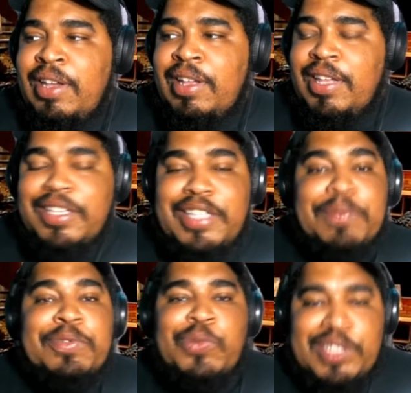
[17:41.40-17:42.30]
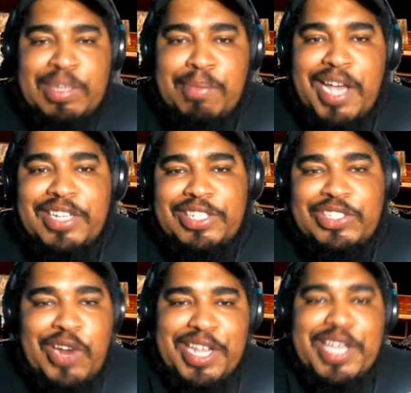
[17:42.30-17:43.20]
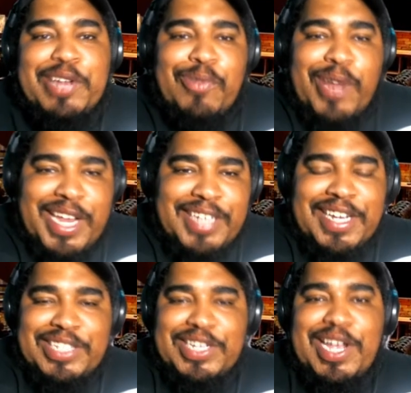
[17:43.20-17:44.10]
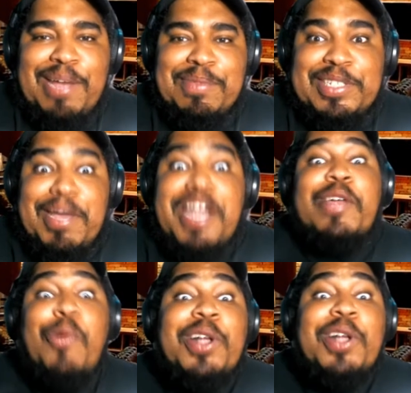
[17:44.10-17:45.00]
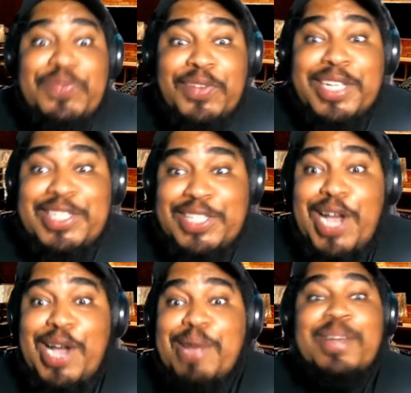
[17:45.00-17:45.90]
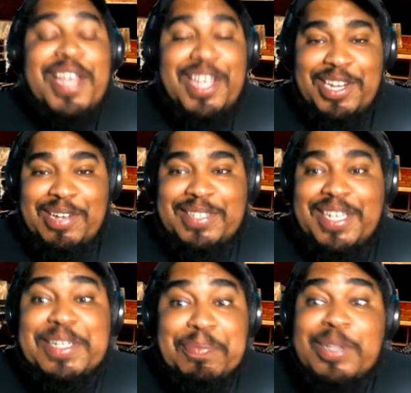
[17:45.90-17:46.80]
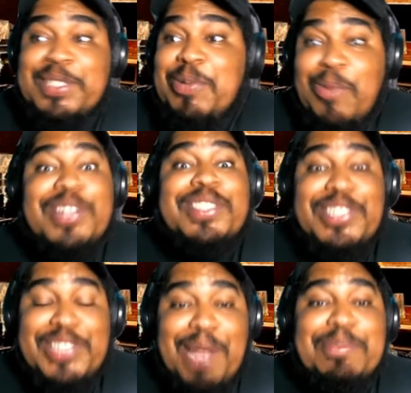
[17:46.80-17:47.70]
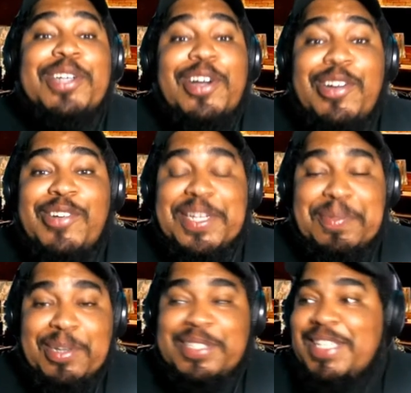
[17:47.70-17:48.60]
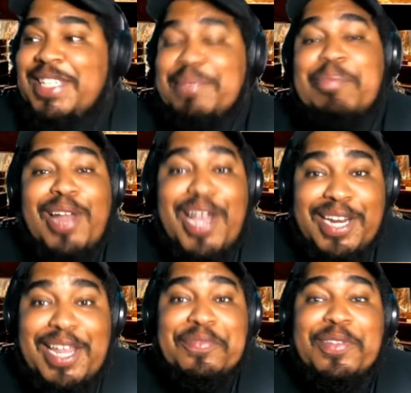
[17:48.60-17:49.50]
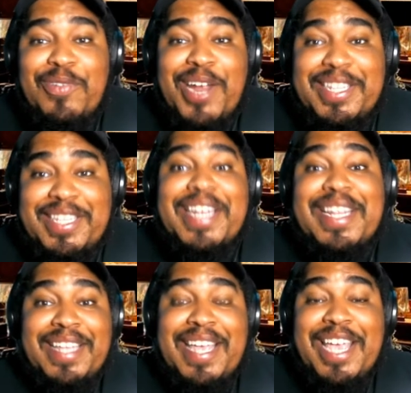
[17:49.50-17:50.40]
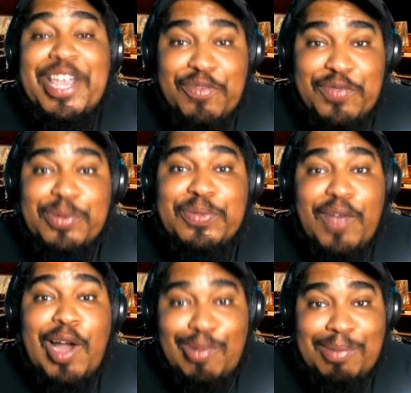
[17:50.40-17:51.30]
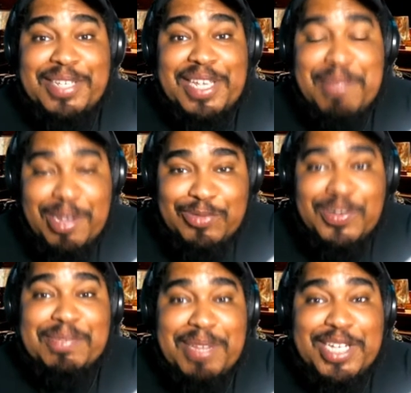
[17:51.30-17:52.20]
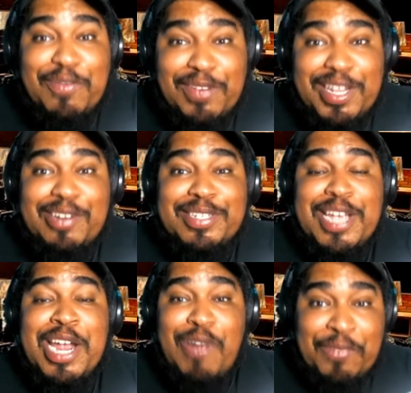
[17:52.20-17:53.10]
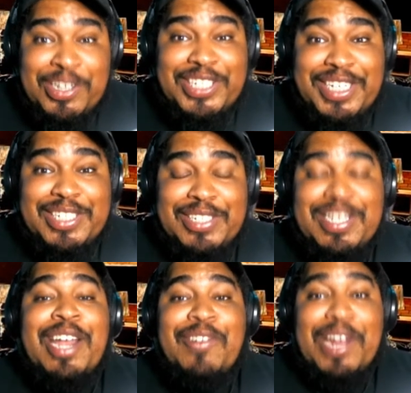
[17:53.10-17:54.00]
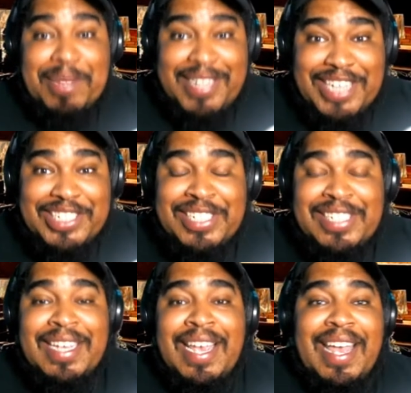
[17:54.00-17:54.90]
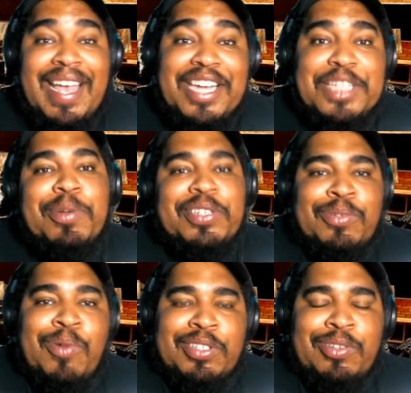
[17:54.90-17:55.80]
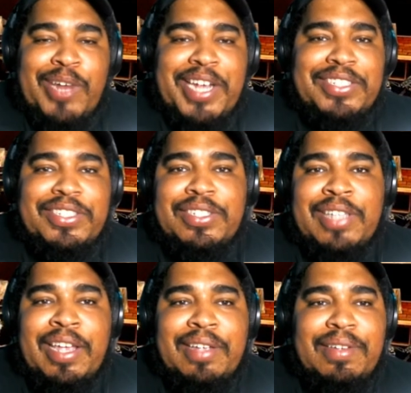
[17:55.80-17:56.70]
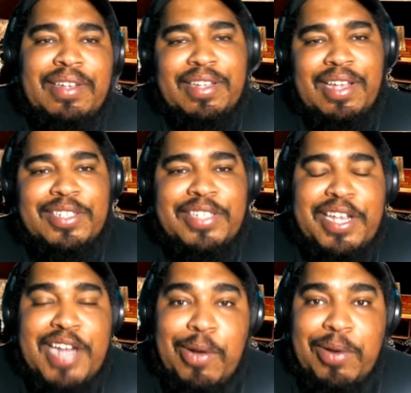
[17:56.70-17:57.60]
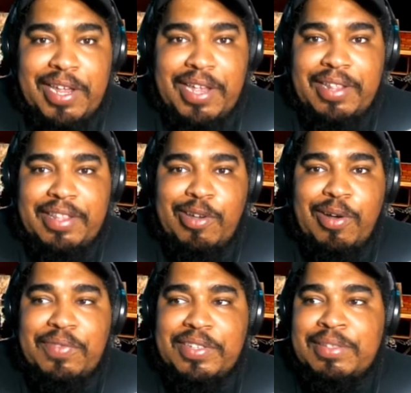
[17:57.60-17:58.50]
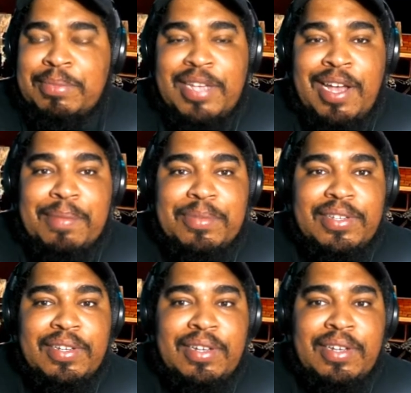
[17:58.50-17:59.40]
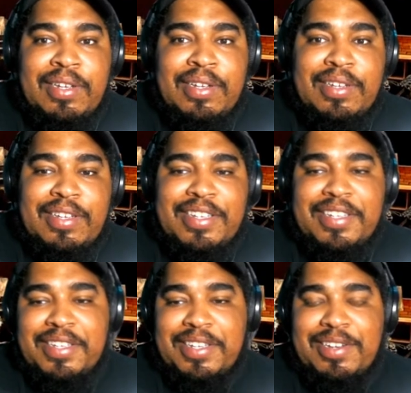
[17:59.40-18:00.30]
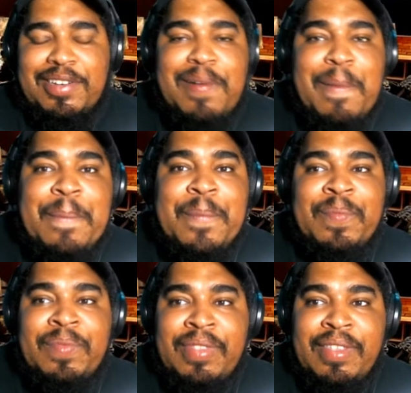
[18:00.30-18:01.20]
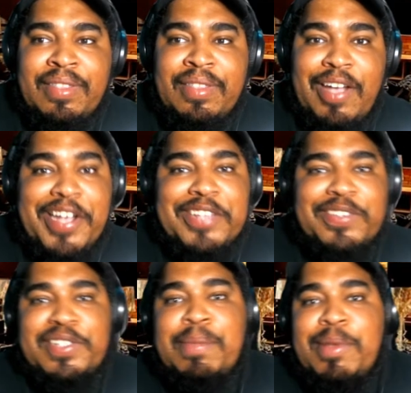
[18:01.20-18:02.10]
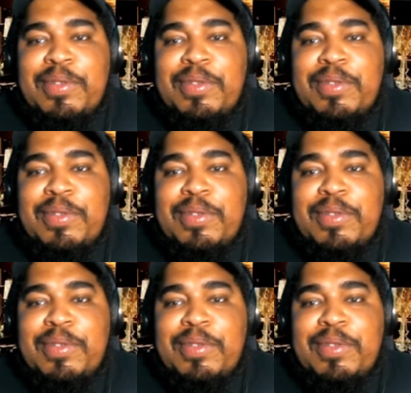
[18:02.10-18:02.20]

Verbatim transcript: there's a difference between somebody that's trying to get a raise at a job and somebody that wants a fucking job. You know what I'm saying? This person that wants the job is hungry. This person is applying left and right, day to day, interviews, follow ups, emails, resumes, cover letters, reference sheets, recommendations. And this person that wants the raise is just like, uh, I'll stay an hour late at the office sometimes. Uh, you know. I'll answer this email